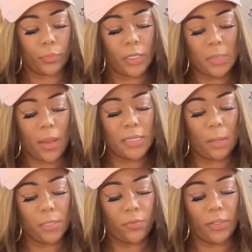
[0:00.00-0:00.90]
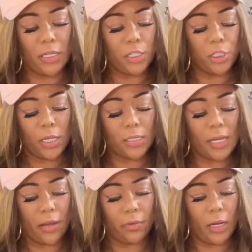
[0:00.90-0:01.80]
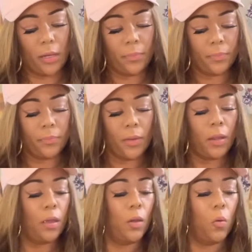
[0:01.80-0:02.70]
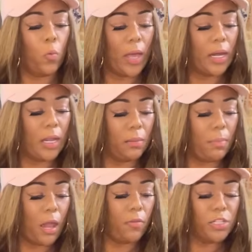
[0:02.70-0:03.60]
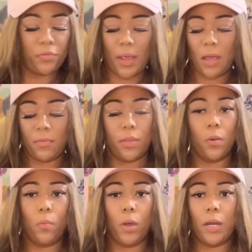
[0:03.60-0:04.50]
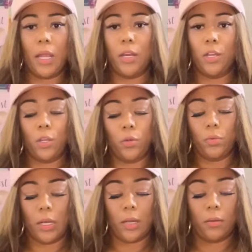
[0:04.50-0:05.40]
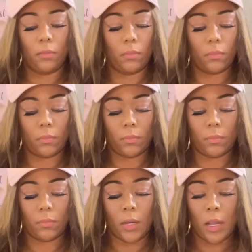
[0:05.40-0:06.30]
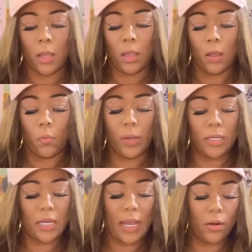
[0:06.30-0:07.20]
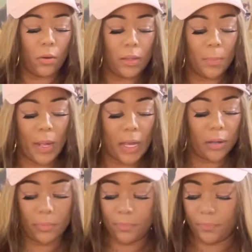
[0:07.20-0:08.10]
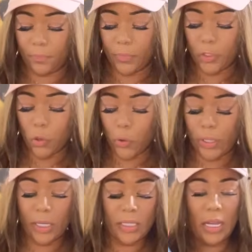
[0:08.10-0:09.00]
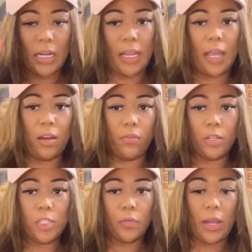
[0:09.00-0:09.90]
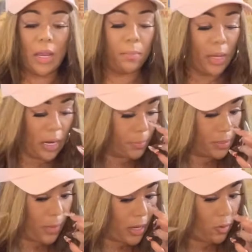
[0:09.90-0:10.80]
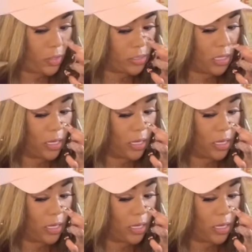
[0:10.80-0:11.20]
Somebody's name is Felicia, Terry. Wedding, marriage, forever the one in union, with date on the bottom. Courting, dating, anniversary, and meetup. Somebody wants to